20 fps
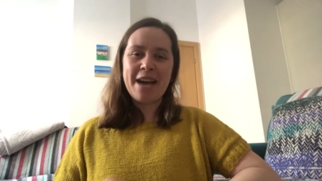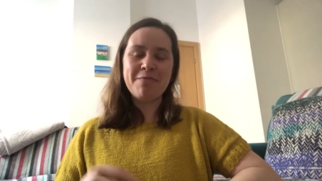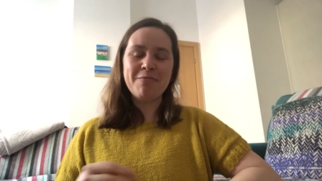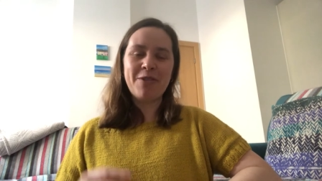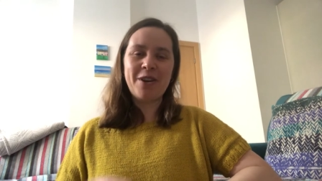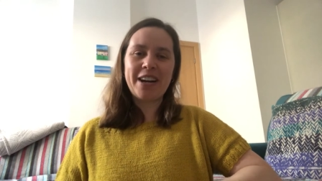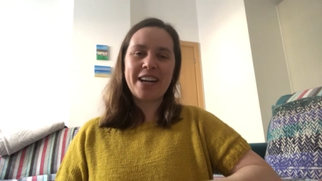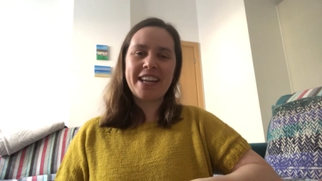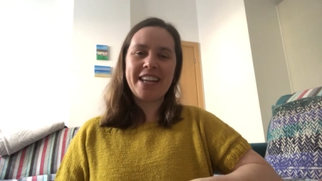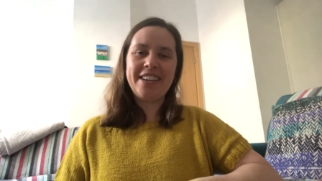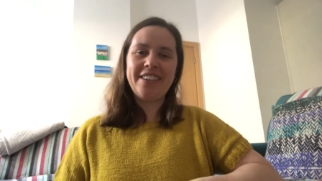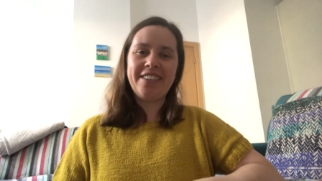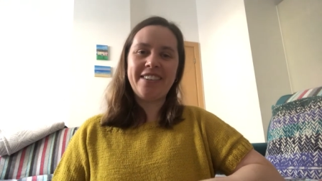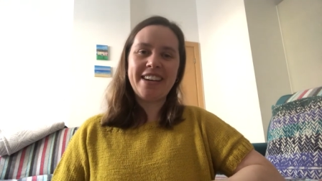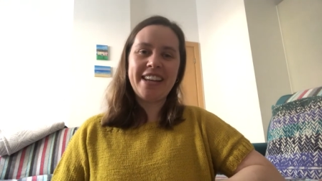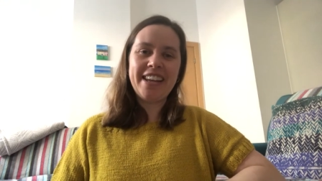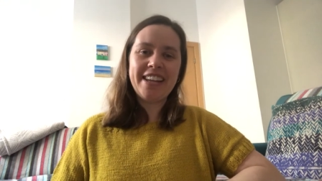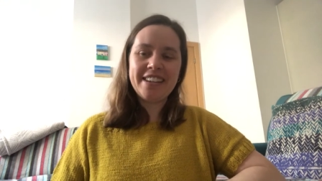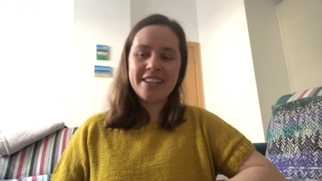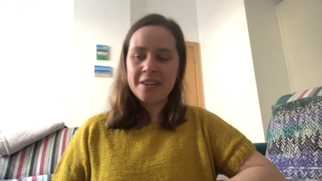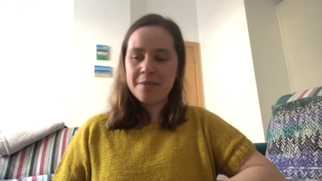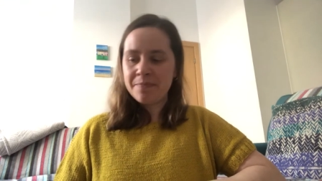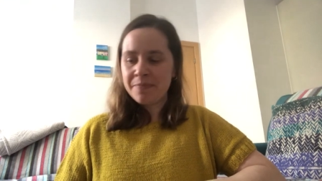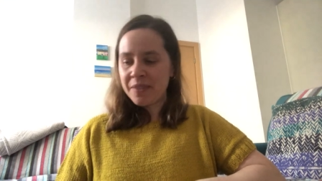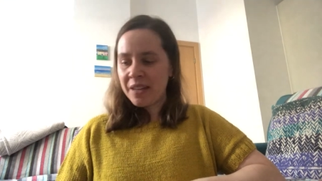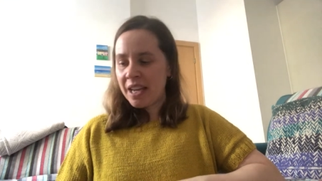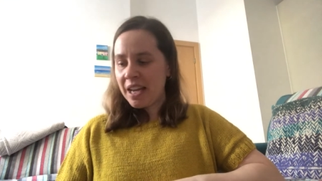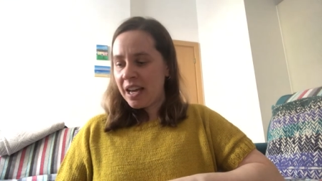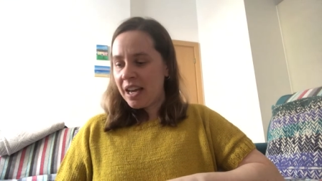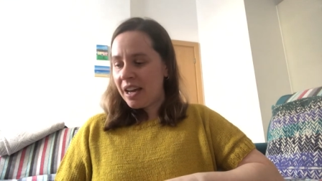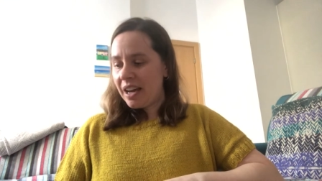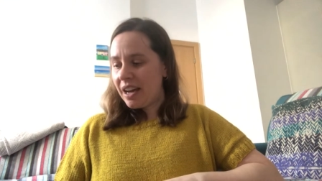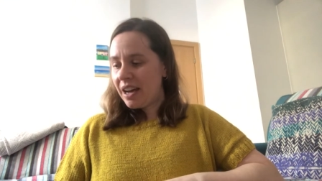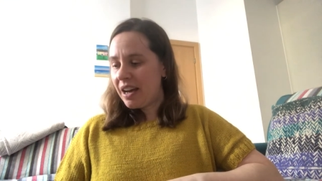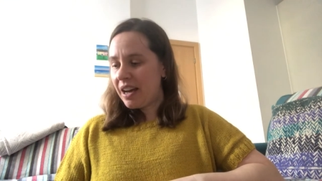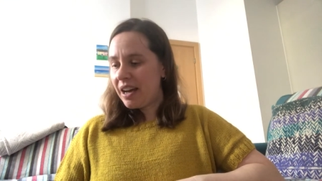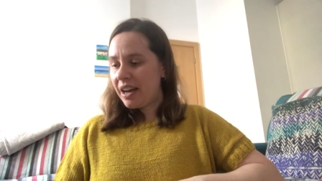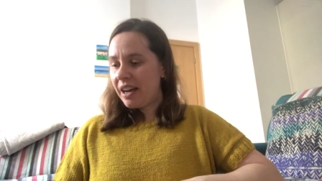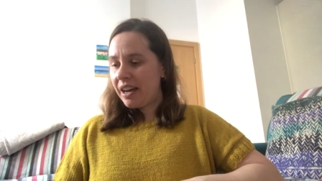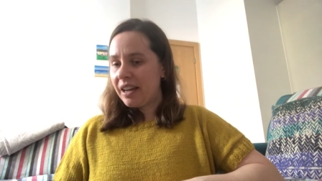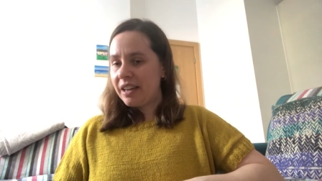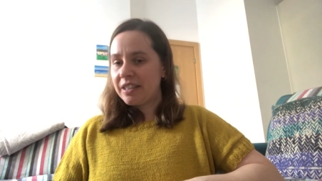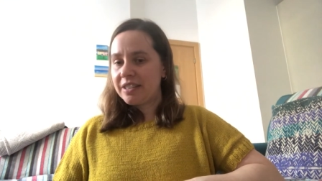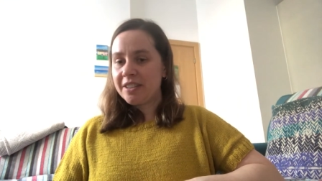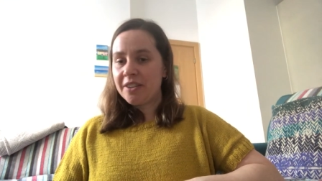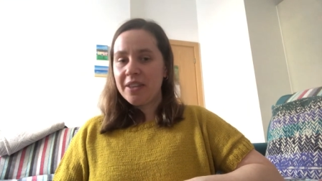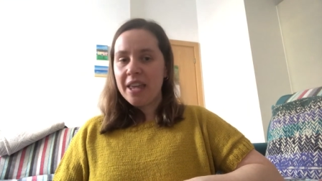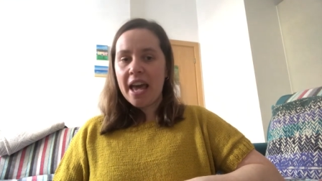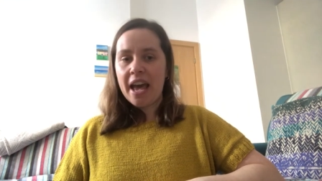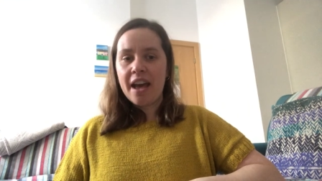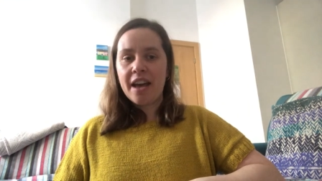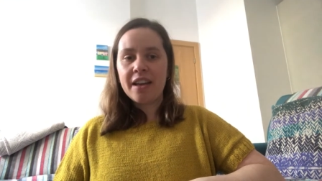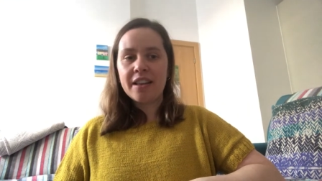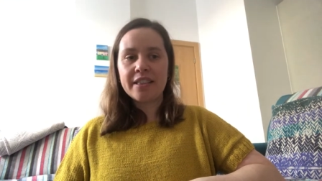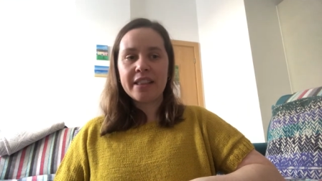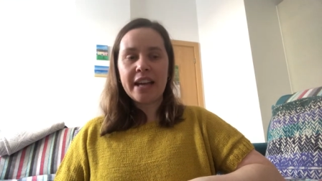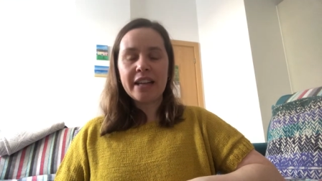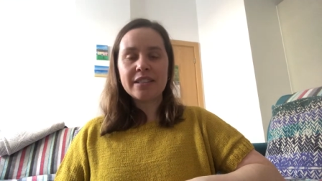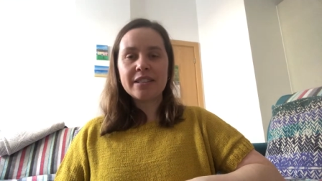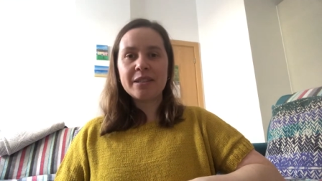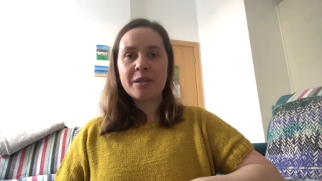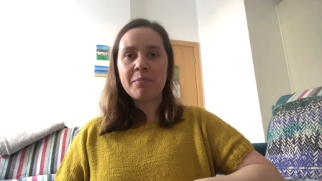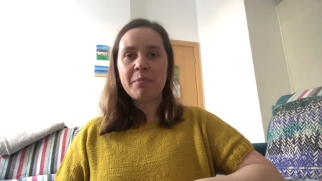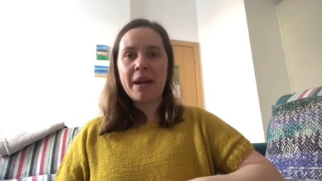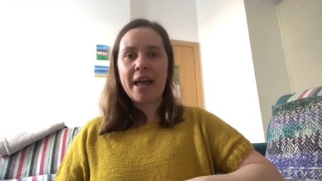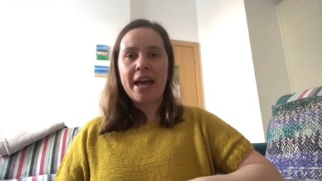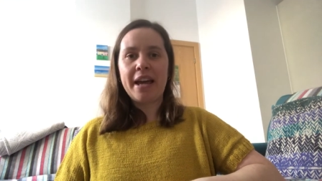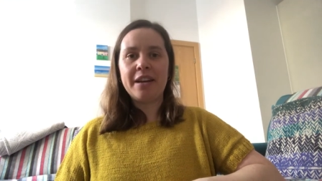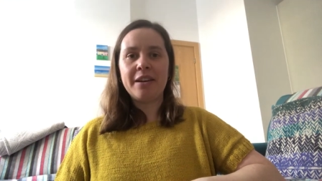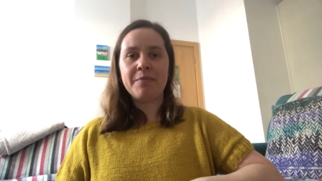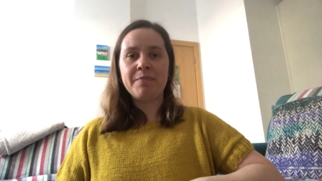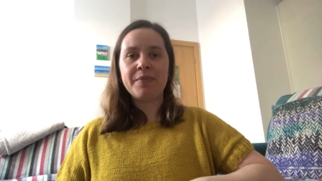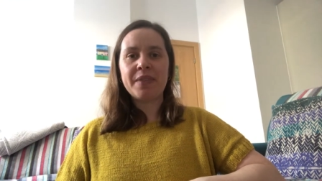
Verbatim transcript: I'm working on it. Uh, so yeah, that's the plan.